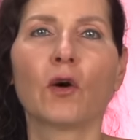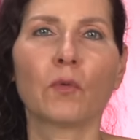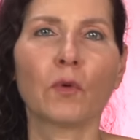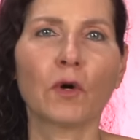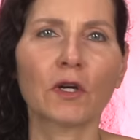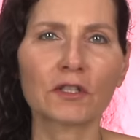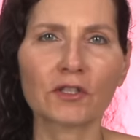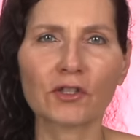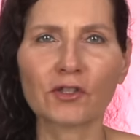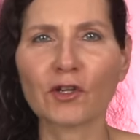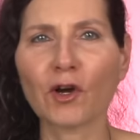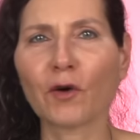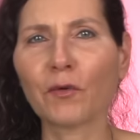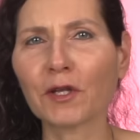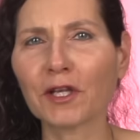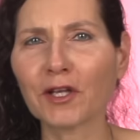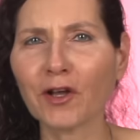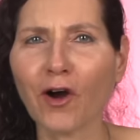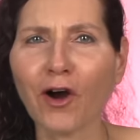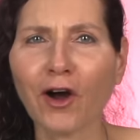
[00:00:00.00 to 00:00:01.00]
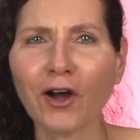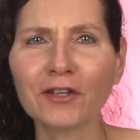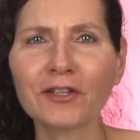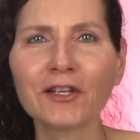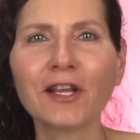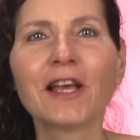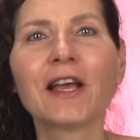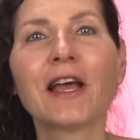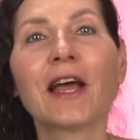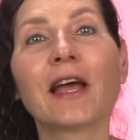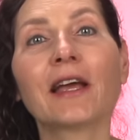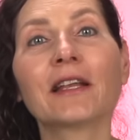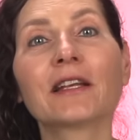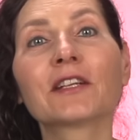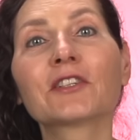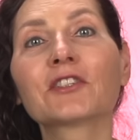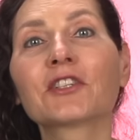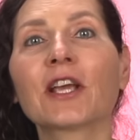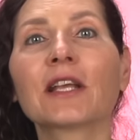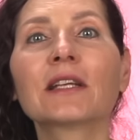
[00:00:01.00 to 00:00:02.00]
what's going on
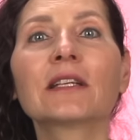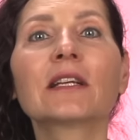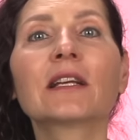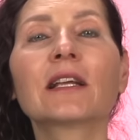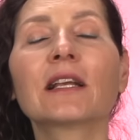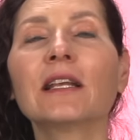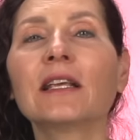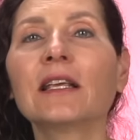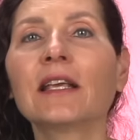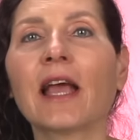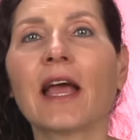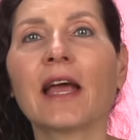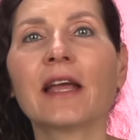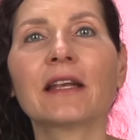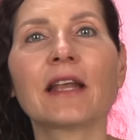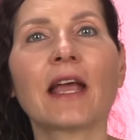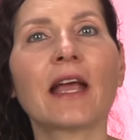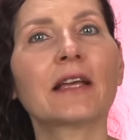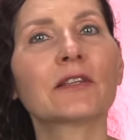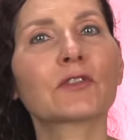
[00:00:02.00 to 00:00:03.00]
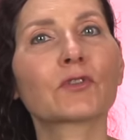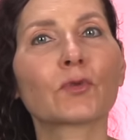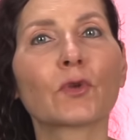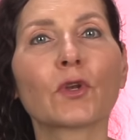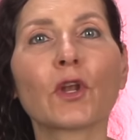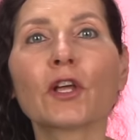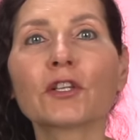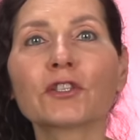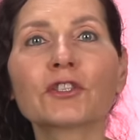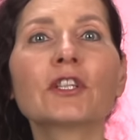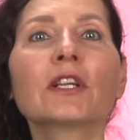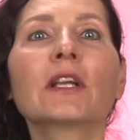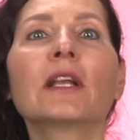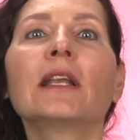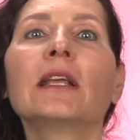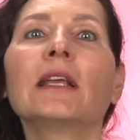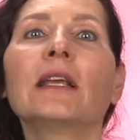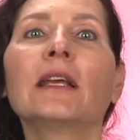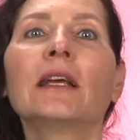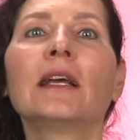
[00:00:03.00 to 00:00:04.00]
energetically and
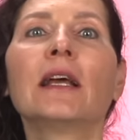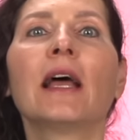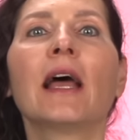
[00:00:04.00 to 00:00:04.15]
astrologically